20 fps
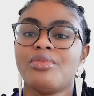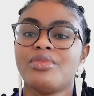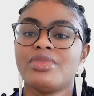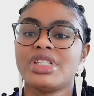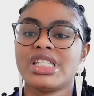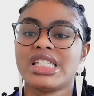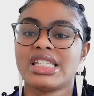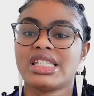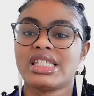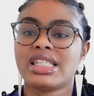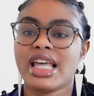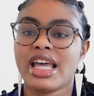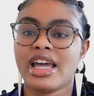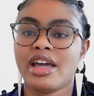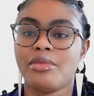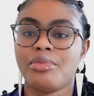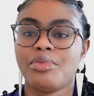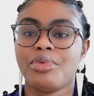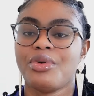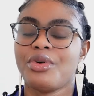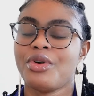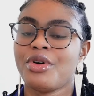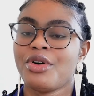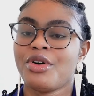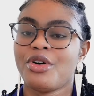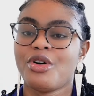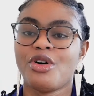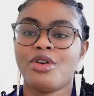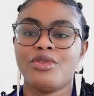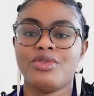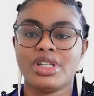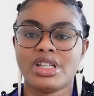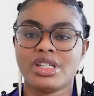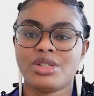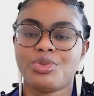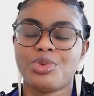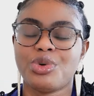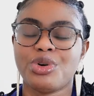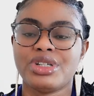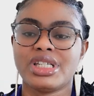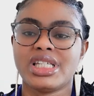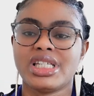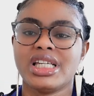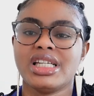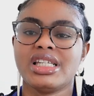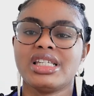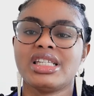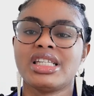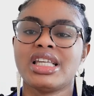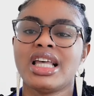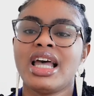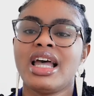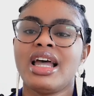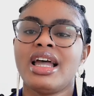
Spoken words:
step of this process.